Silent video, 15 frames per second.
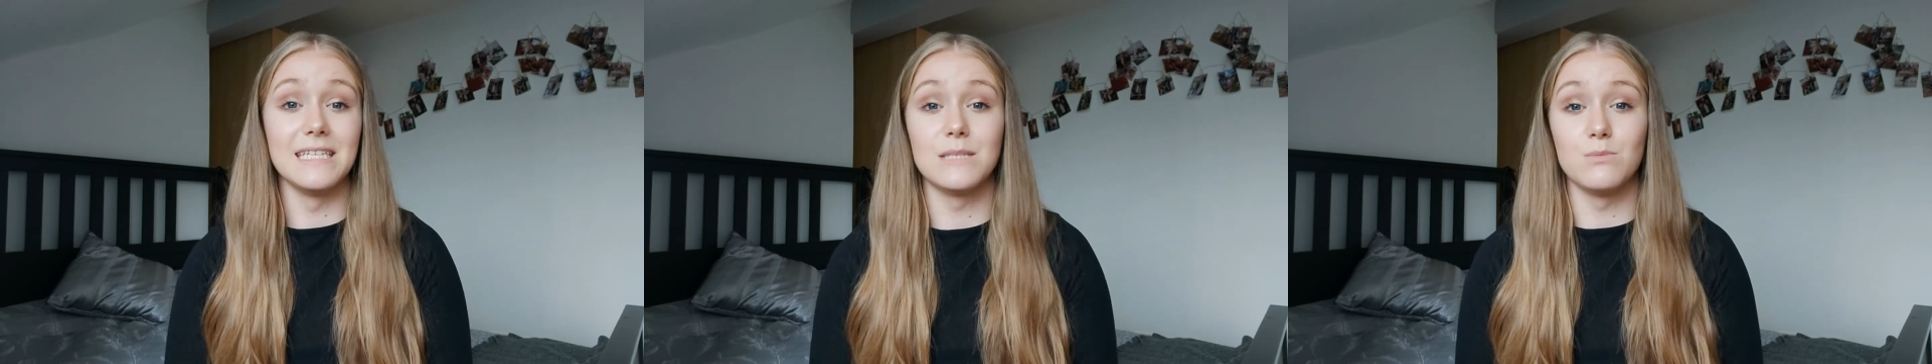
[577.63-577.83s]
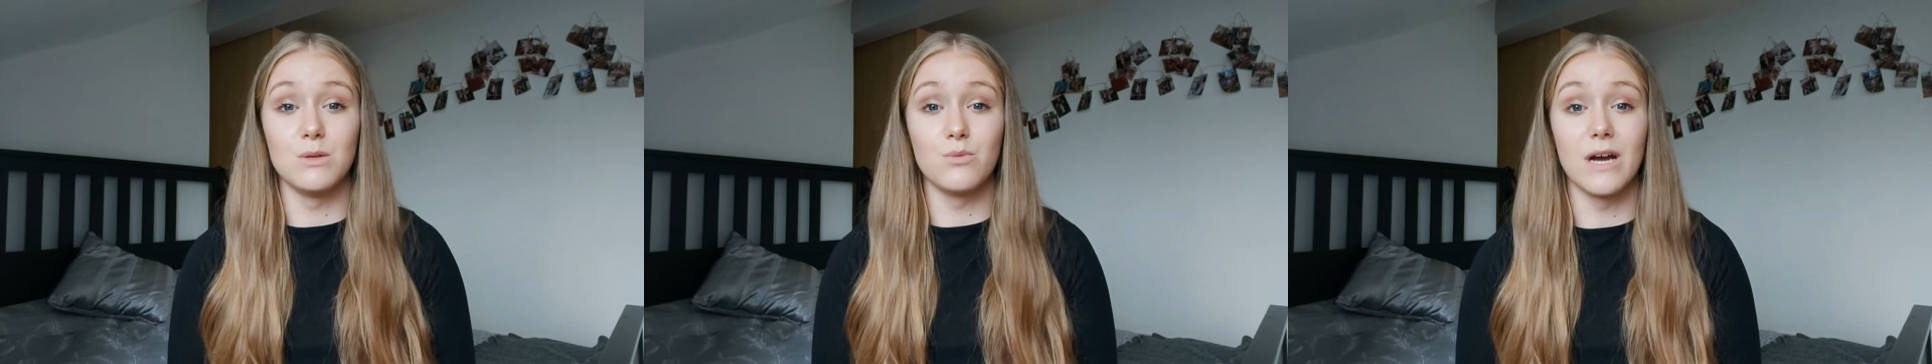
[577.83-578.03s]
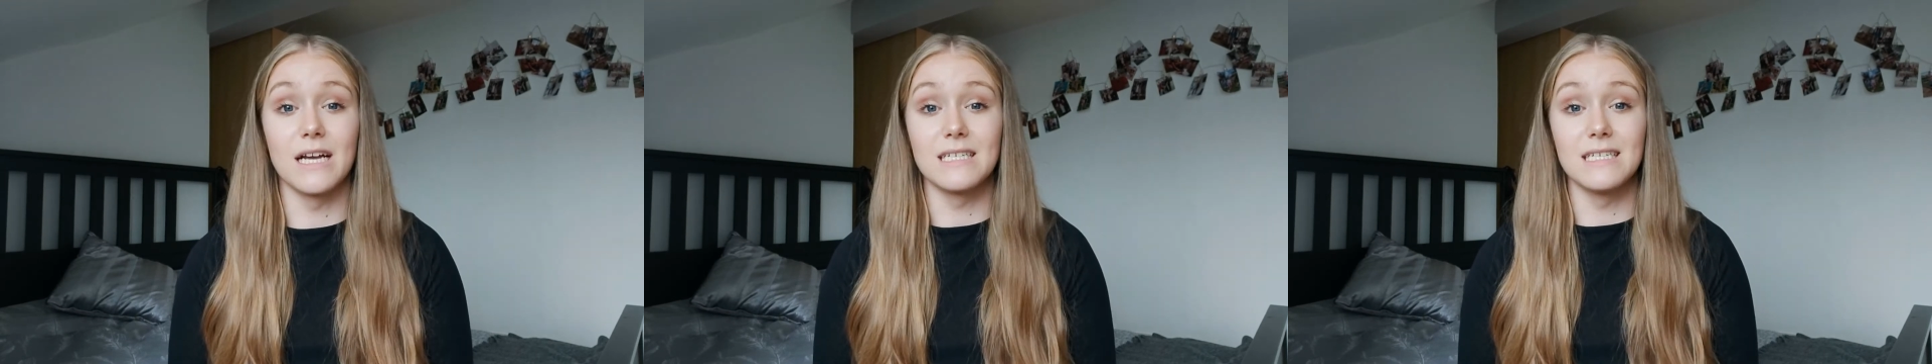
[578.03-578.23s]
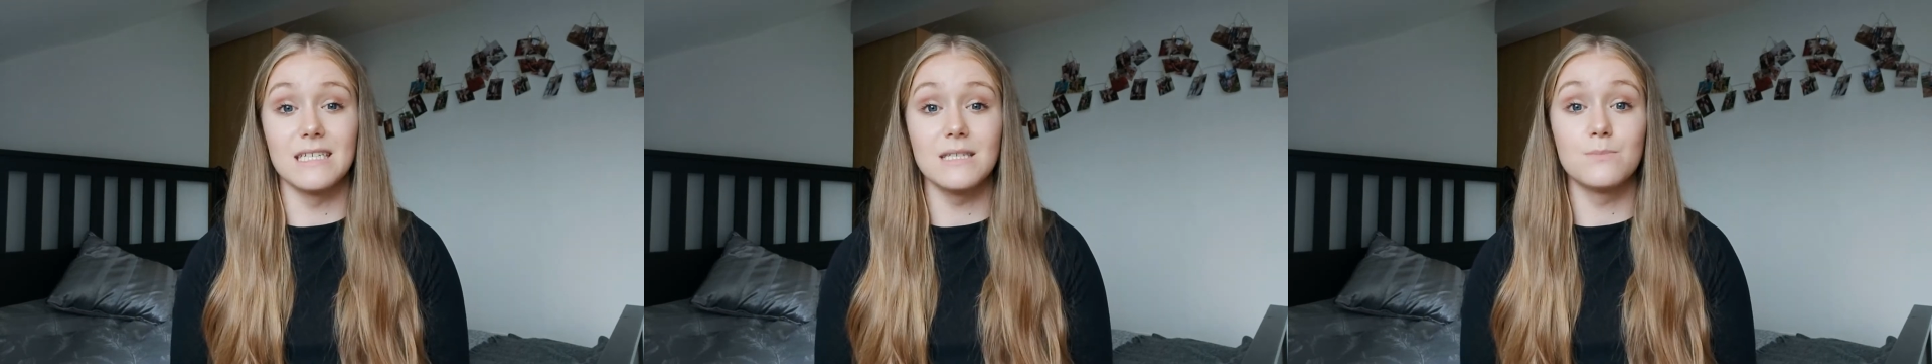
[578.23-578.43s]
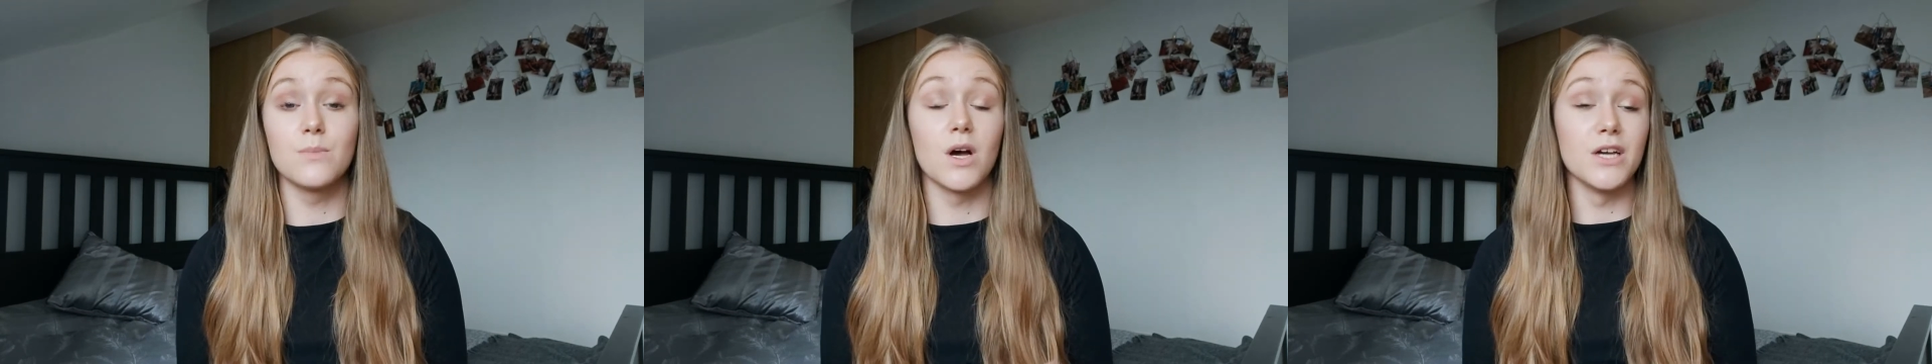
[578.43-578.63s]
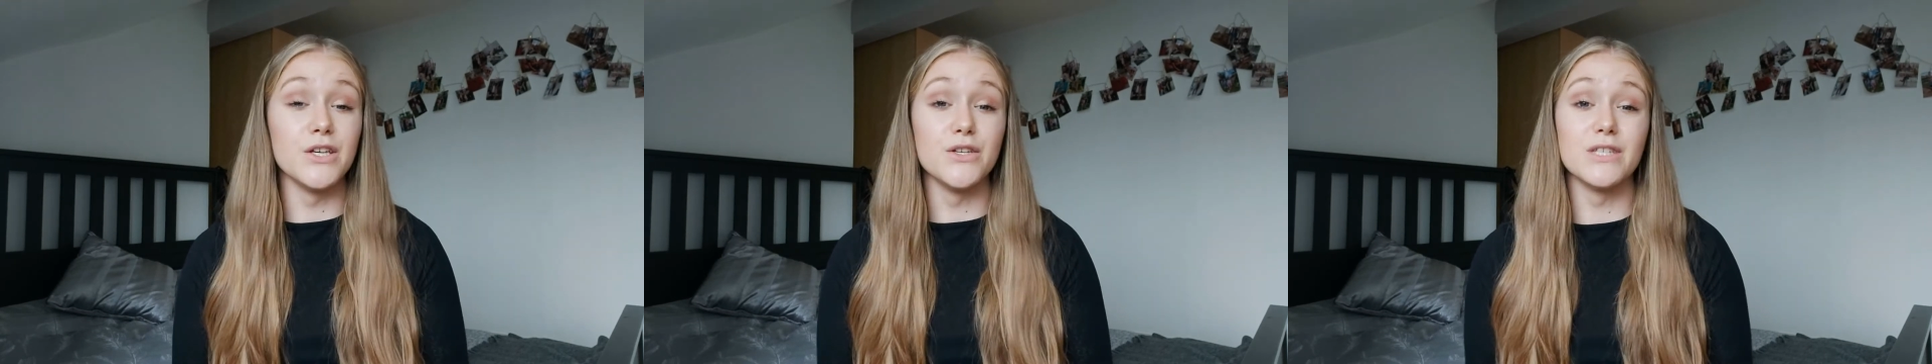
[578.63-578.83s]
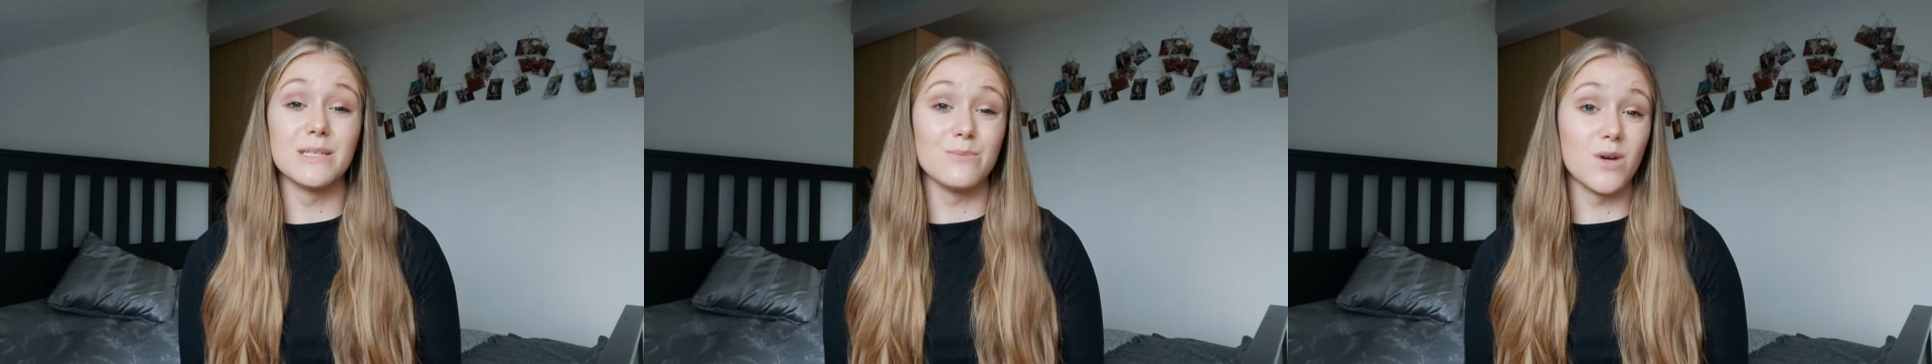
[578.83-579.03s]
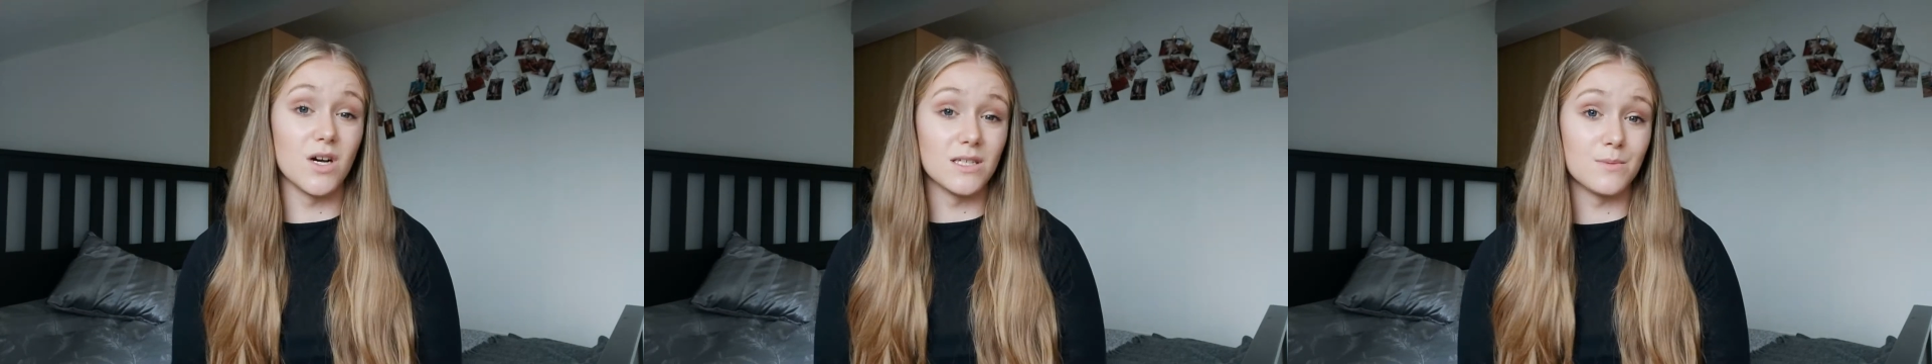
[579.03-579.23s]
to be practiced by using
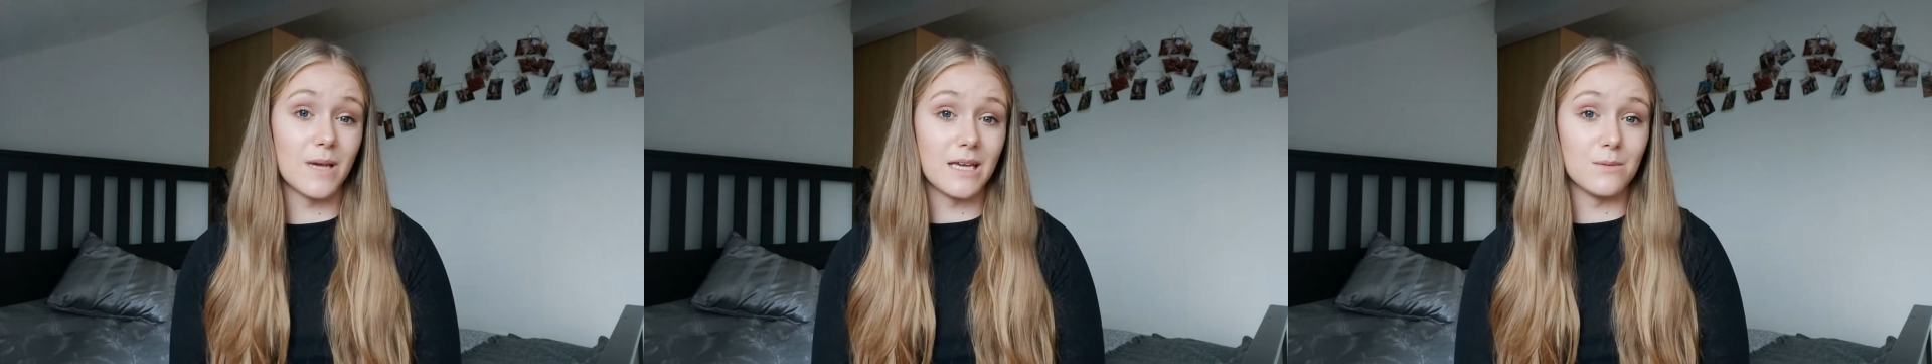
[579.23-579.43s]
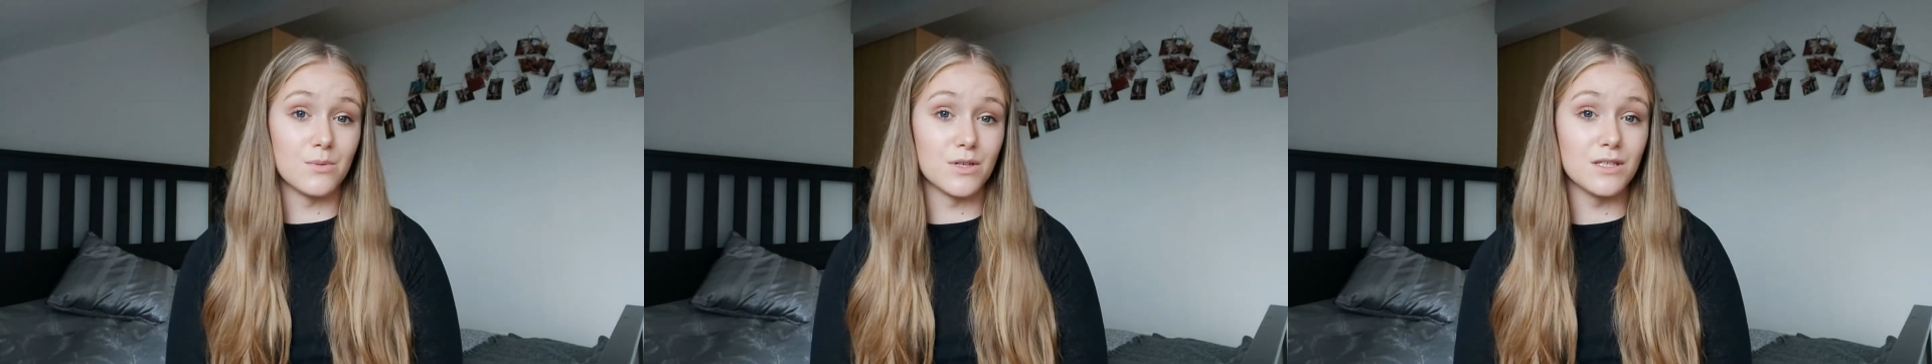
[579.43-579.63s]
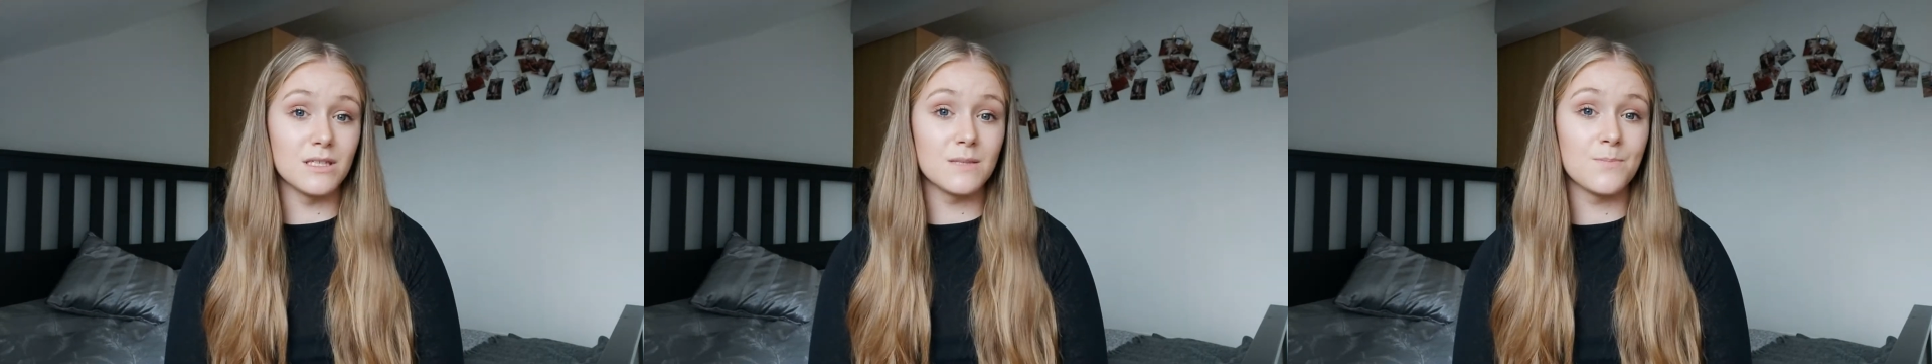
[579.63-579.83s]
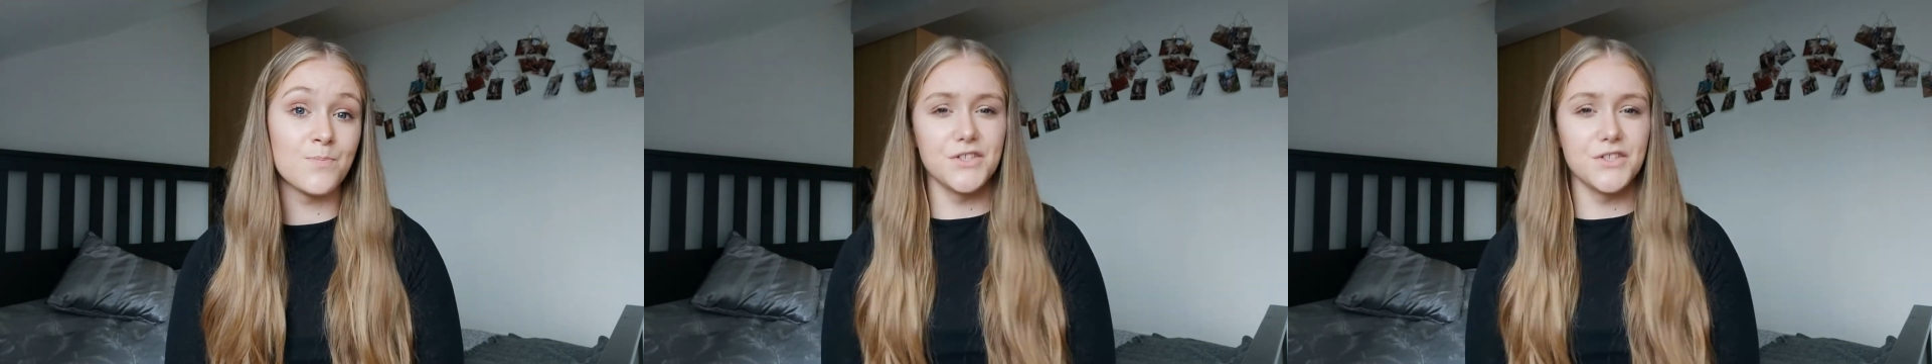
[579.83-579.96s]
past papers.